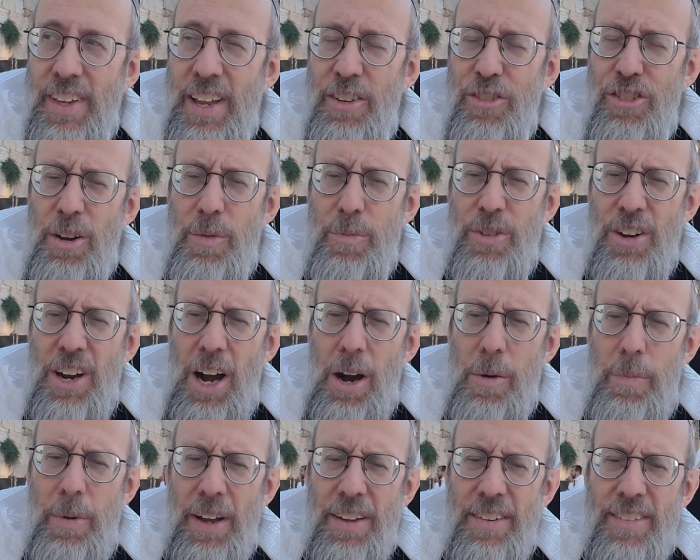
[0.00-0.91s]
Hashem should
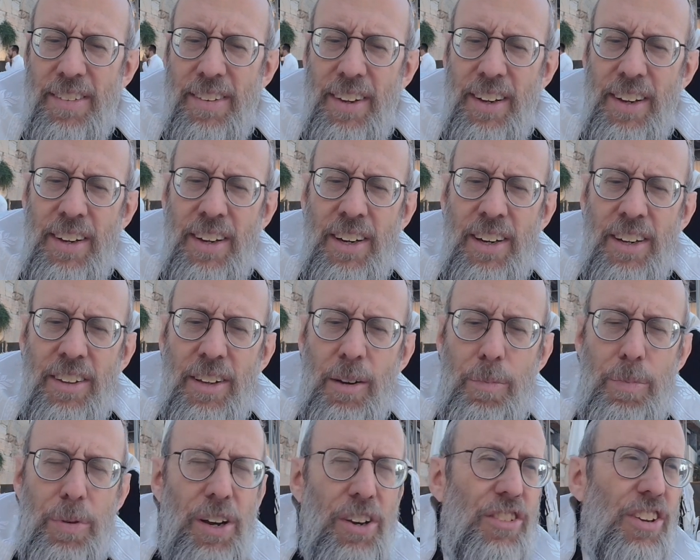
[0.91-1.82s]
help us to
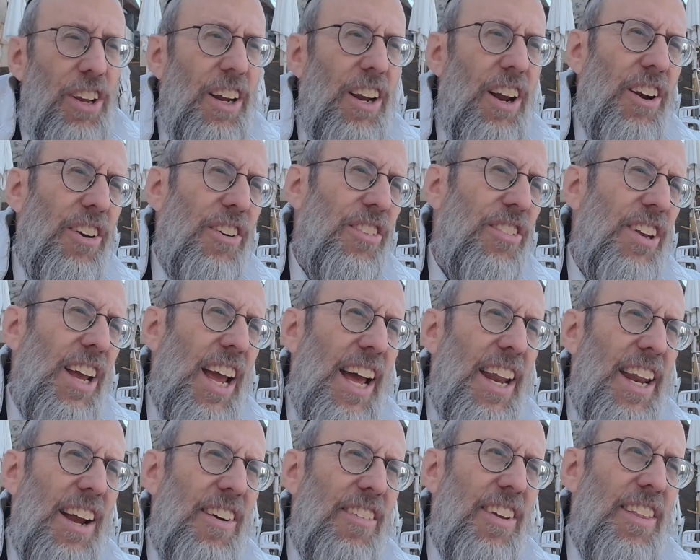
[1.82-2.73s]
appreciate and
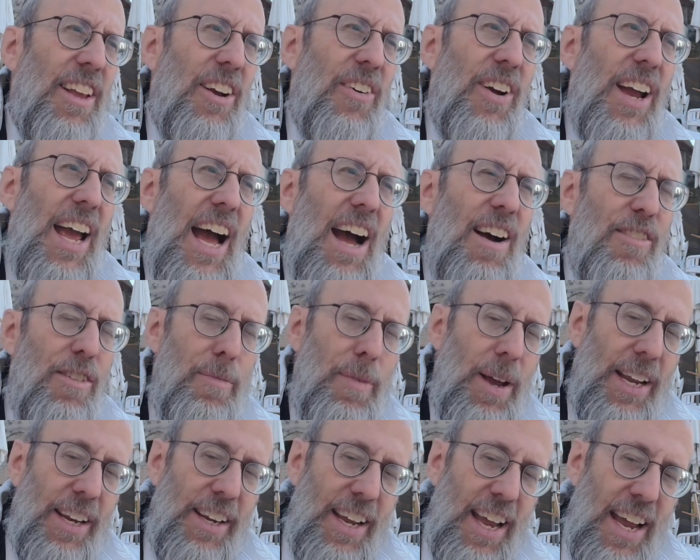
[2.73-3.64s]
understand everything we have in
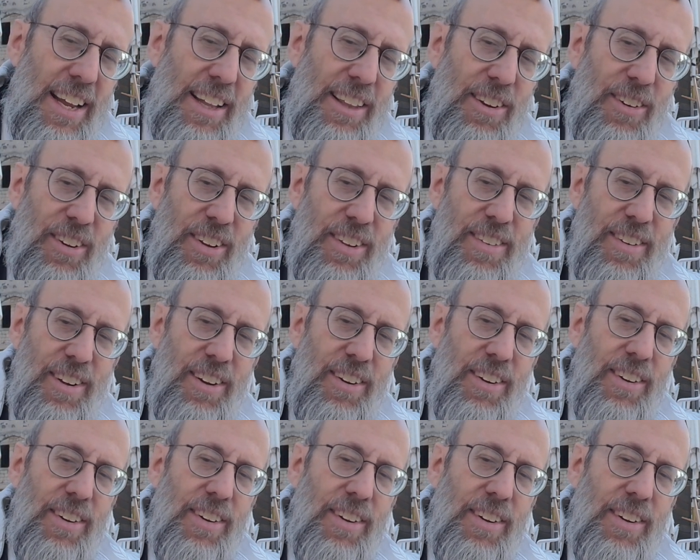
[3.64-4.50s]
mankind.